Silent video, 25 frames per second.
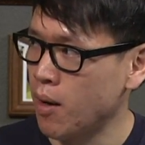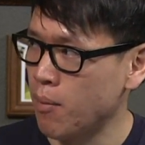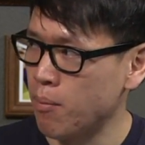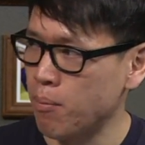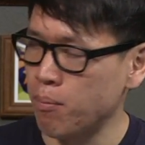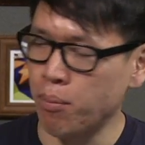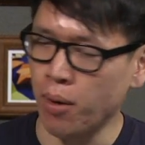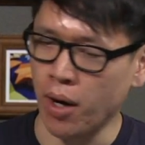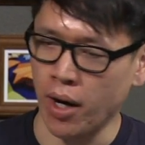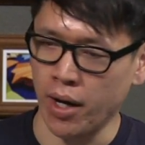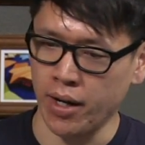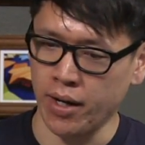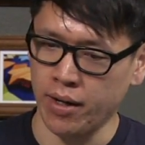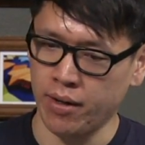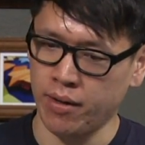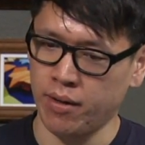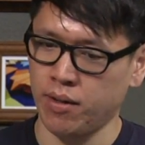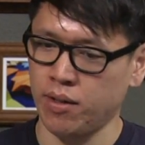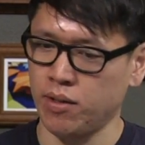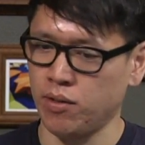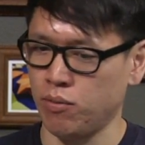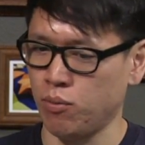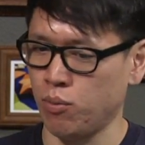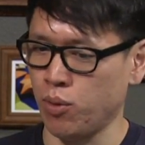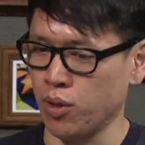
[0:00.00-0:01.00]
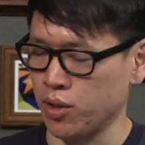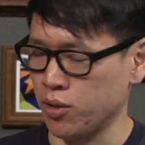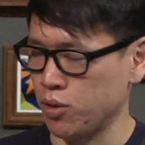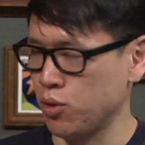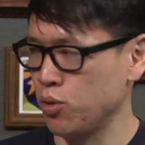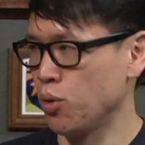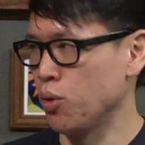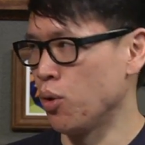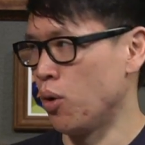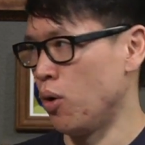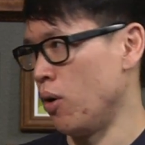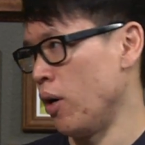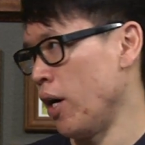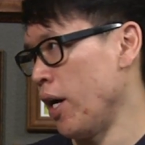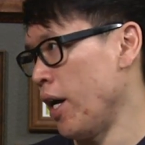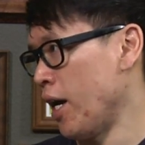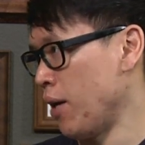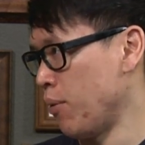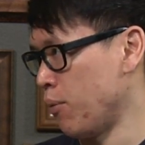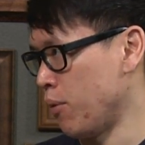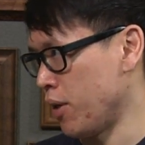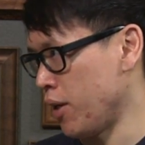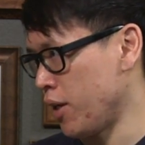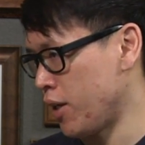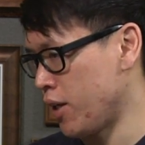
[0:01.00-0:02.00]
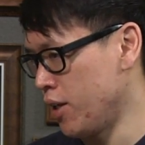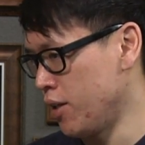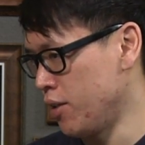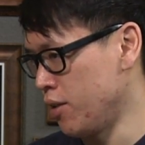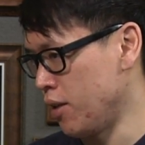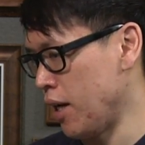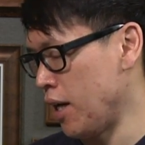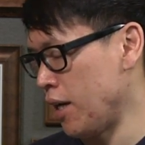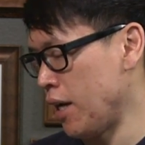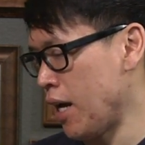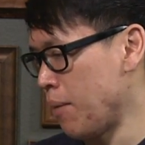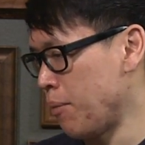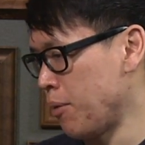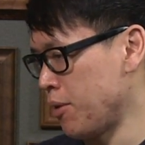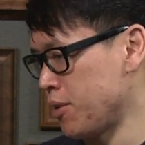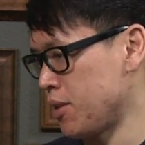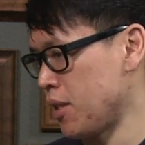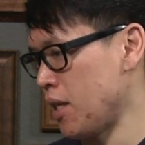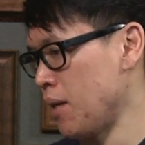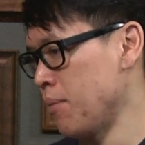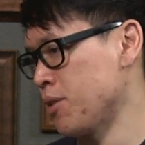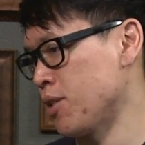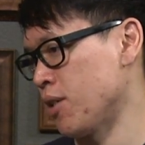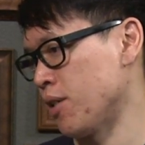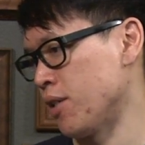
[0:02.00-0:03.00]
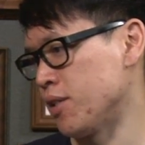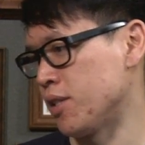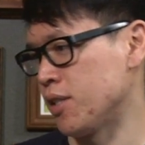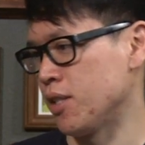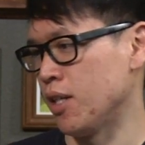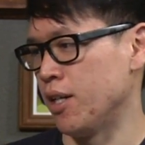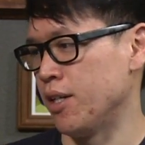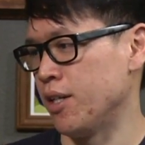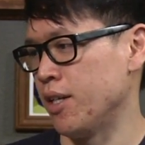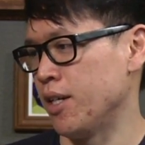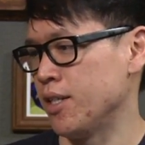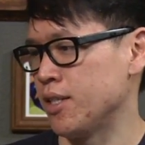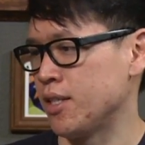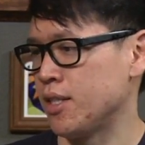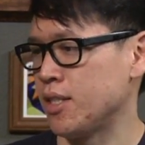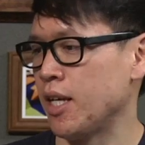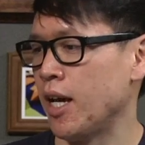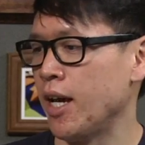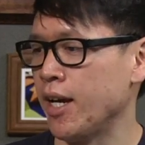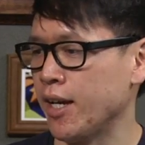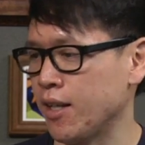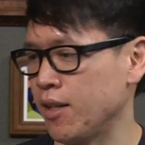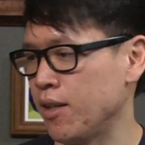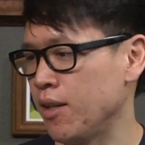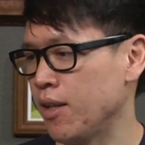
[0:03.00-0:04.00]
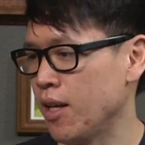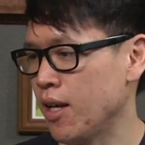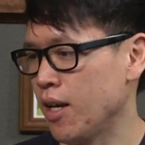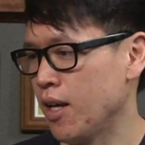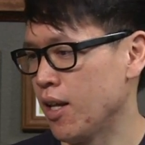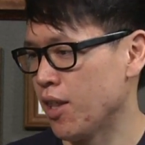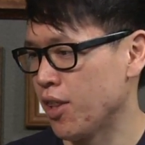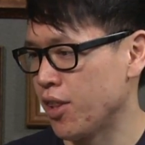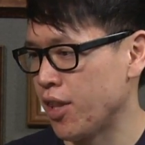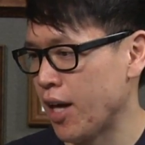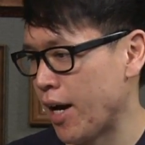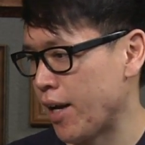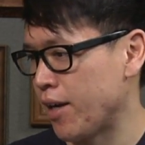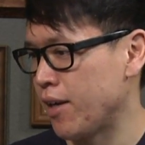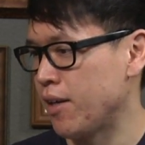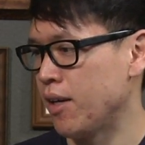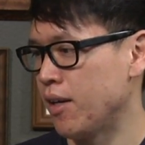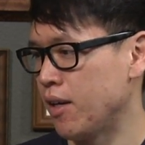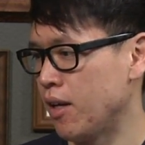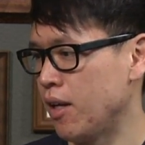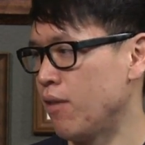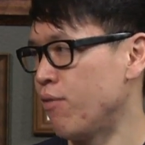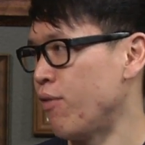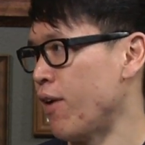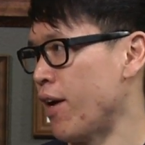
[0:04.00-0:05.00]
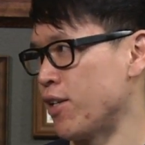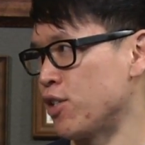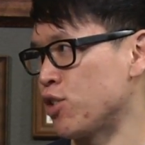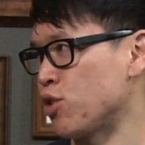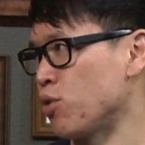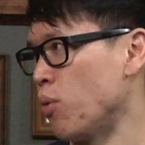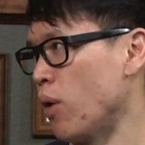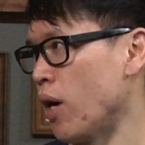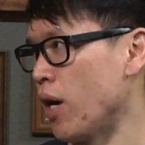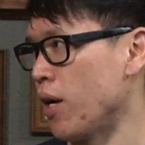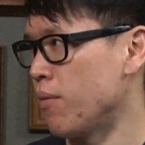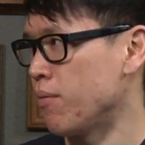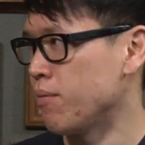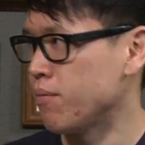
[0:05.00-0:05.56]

but what Google and what Kindle and Amazon has done is taken that advantage away.